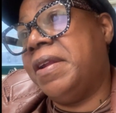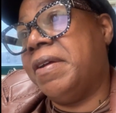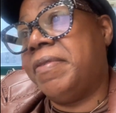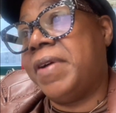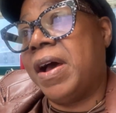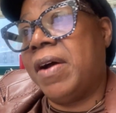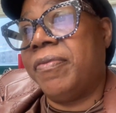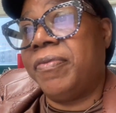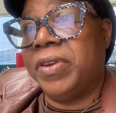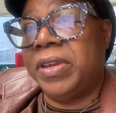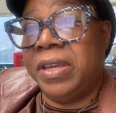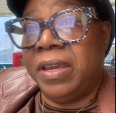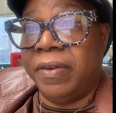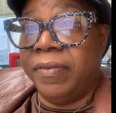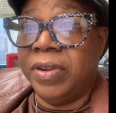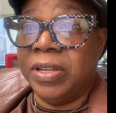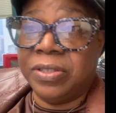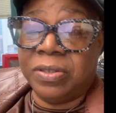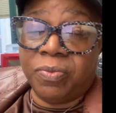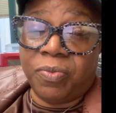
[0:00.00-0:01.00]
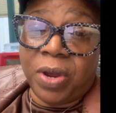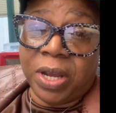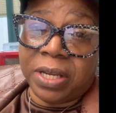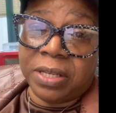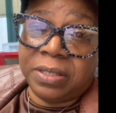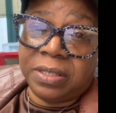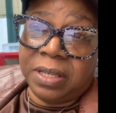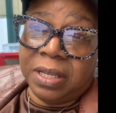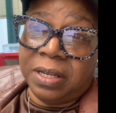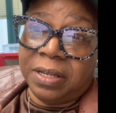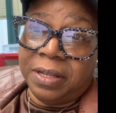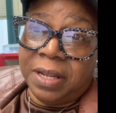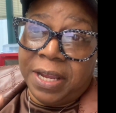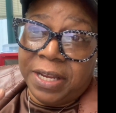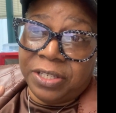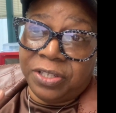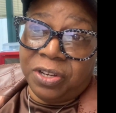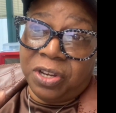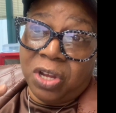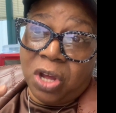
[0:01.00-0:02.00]
of how forgiveness and
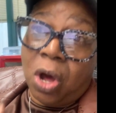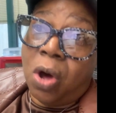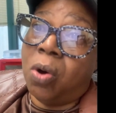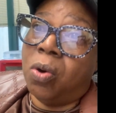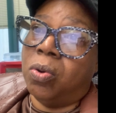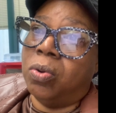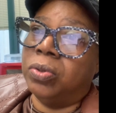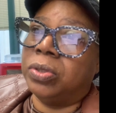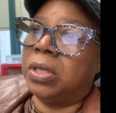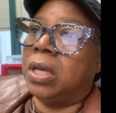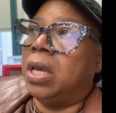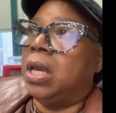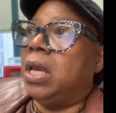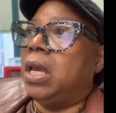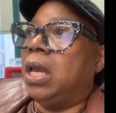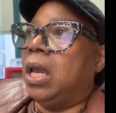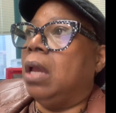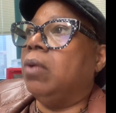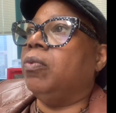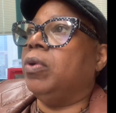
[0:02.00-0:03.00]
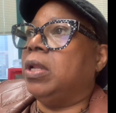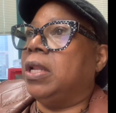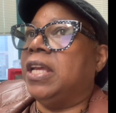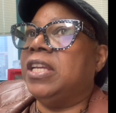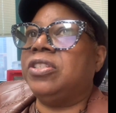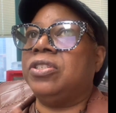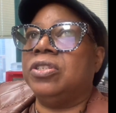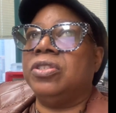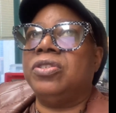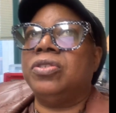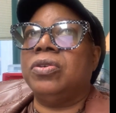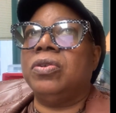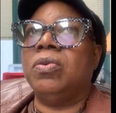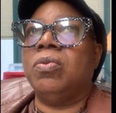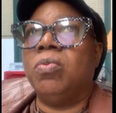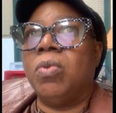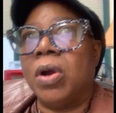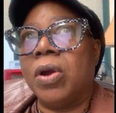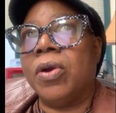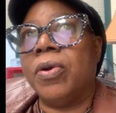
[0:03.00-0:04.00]
reconciliation goes in relation to the
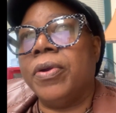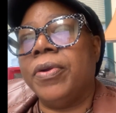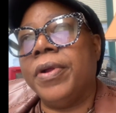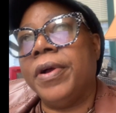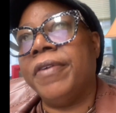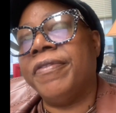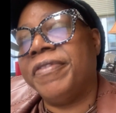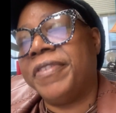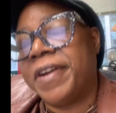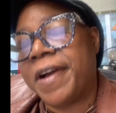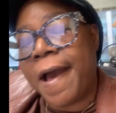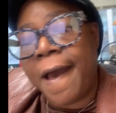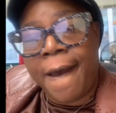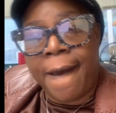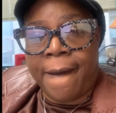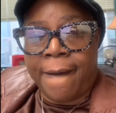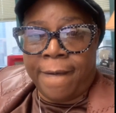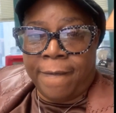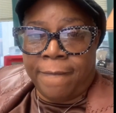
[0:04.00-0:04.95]
Word of God.